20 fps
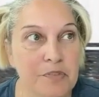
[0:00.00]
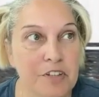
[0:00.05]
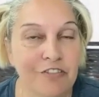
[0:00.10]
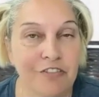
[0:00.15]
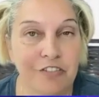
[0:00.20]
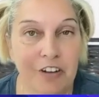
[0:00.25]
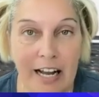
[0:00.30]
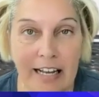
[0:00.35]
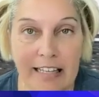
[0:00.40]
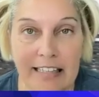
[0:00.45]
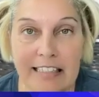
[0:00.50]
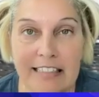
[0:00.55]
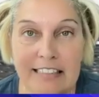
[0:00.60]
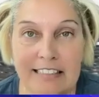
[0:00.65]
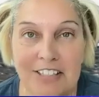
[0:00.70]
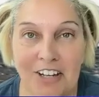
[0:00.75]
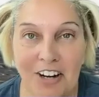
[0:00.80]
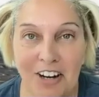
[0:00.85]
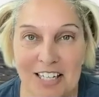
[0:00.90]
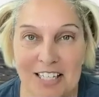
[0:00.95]

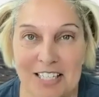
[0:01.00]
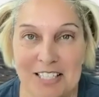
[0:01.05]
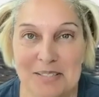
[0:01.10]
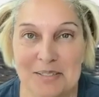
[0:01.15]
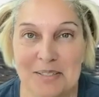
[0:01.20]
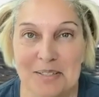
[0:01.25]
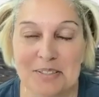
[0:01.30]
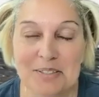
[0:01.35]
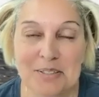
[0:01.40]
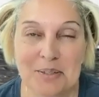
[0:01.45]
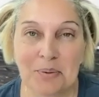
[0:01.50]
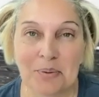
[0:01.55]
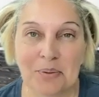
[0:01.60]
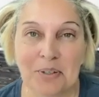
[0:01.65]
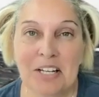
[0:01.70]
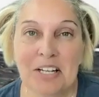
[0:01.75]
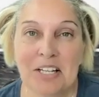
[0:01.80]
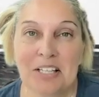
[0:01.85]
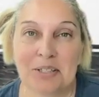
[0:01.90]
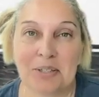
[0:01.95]
violent goddess, because the
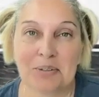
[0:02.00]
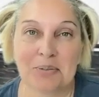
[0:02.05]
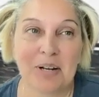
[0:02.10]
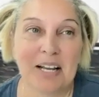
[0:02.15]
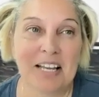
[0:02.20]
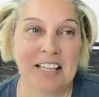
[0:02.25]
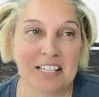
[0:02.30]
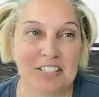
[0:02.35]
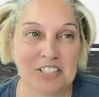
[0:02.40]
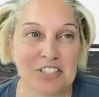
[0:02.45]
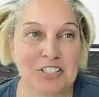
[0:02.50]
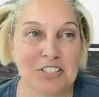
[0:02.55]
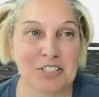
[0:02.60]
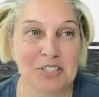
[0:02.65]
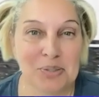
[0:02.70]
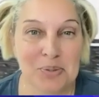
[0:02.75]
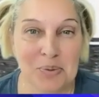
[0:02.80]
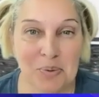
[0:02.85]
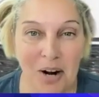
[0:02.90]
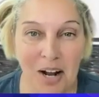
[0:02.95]
way that she
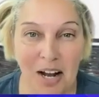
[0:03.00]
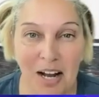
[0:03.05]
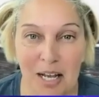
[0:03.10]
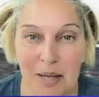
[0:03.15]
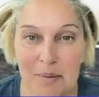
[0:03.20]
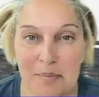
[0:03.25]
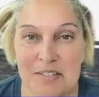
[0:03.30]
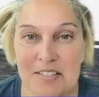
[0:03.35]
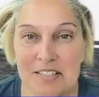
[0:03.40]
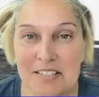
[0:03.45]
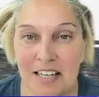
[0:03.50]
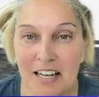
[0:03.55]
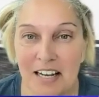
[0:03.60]
describes